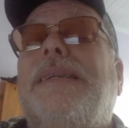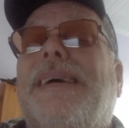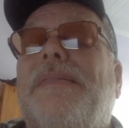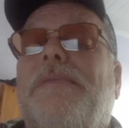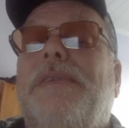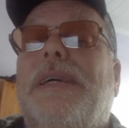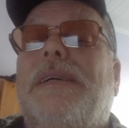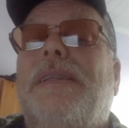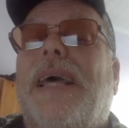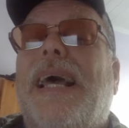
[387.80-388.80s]
another
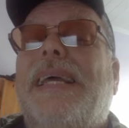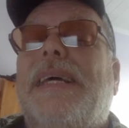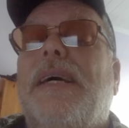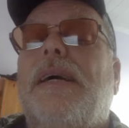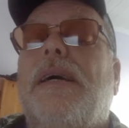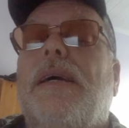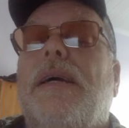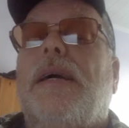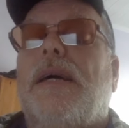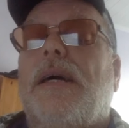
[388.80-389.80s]
vehicle at a
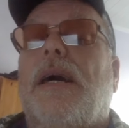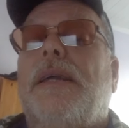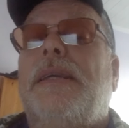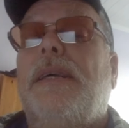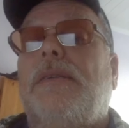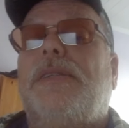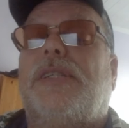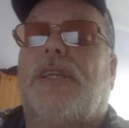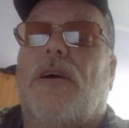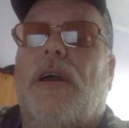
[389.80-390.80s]
yield
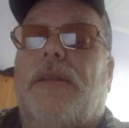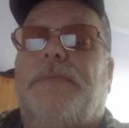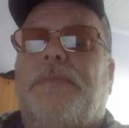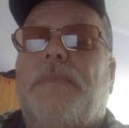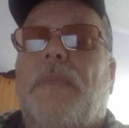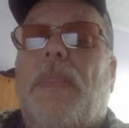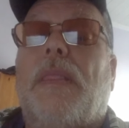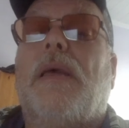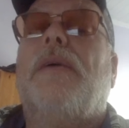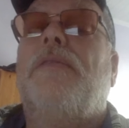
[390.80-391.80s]
sign,
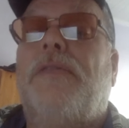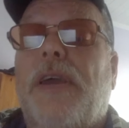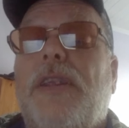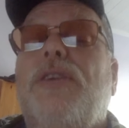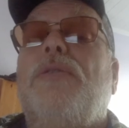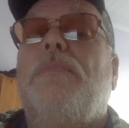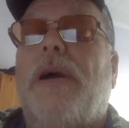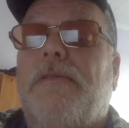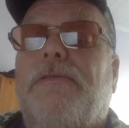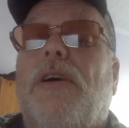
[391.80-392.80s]
then you
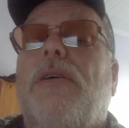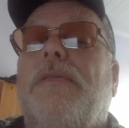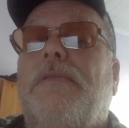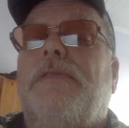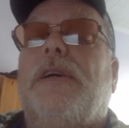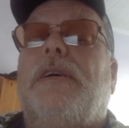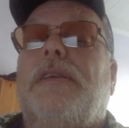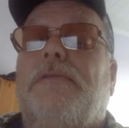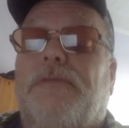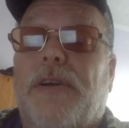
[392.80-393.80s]
may follow the vehicle
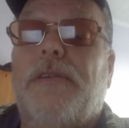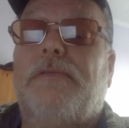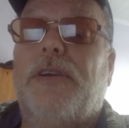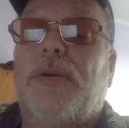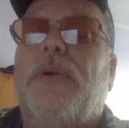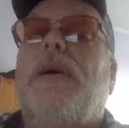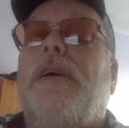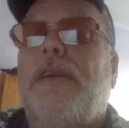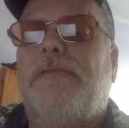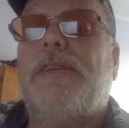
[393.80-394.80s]
in front of you
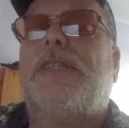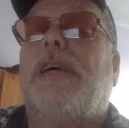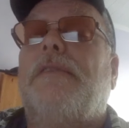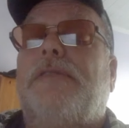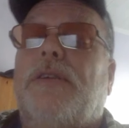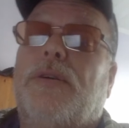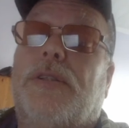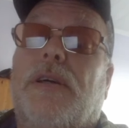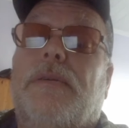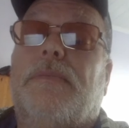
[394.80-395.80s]
if it's safe to do
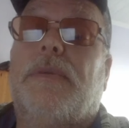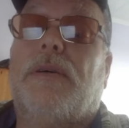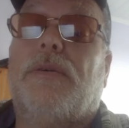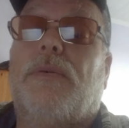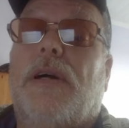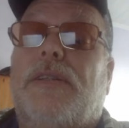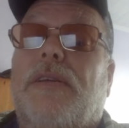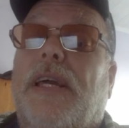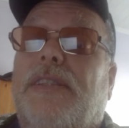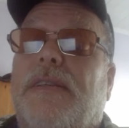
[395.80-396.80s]
so. All right,
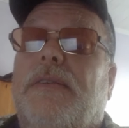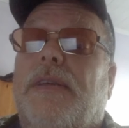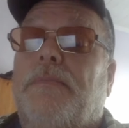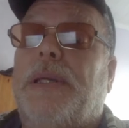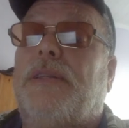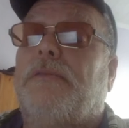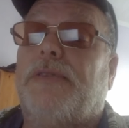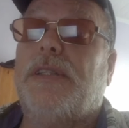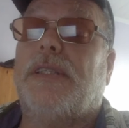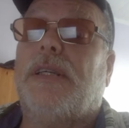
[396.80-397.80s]
so that's the big
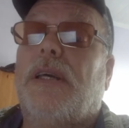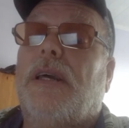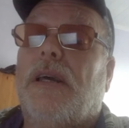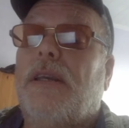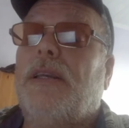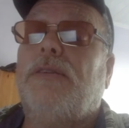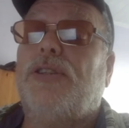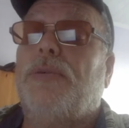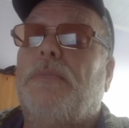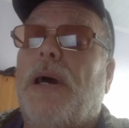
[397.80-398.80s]
difference.
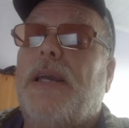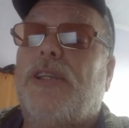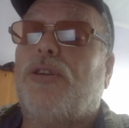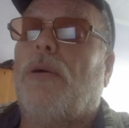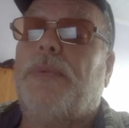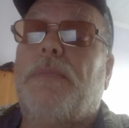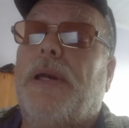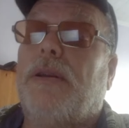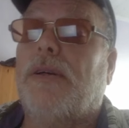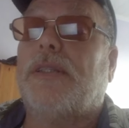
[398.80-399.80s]
Yield you may, stop you
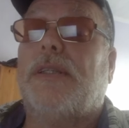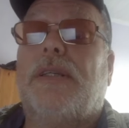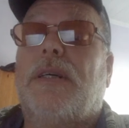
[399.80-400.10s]
may not.